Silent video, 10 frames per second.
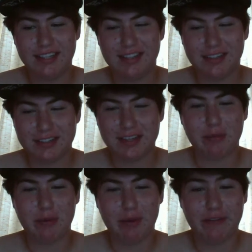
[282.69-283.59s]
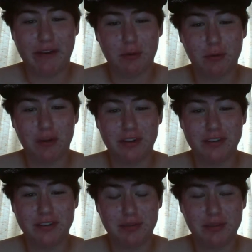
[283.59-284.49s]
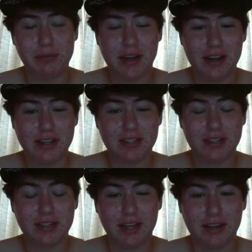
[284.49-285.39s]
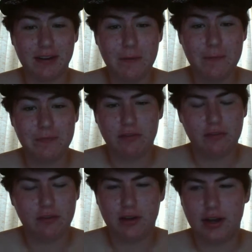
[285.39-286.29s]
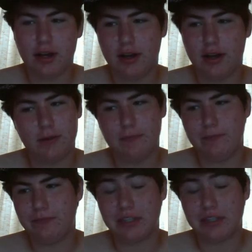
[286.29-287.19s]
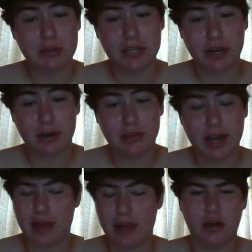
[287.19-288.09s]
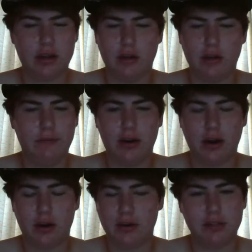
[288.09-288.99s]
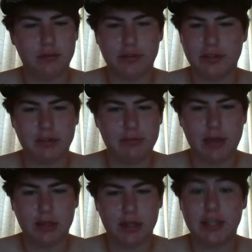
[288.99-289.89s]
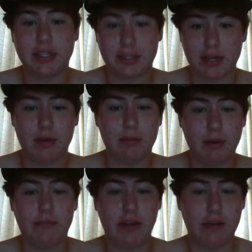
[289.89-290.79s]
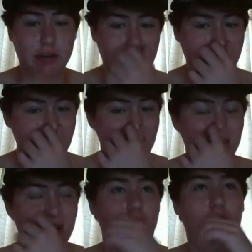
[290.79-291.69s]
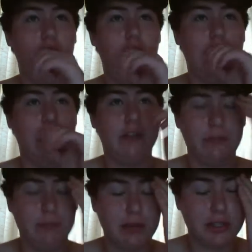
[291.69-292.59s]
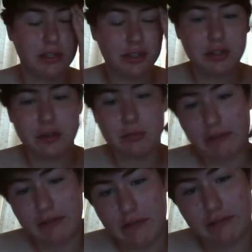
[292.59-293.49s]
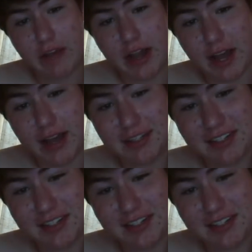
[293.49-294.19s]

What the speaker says: This is gonna be my favorite one. To be honest, like, as soon as I heard that, I thought, fuck Arsenal versus Immaculate. This is gonna be my favorite out of them because it's two of my favorite fat guys.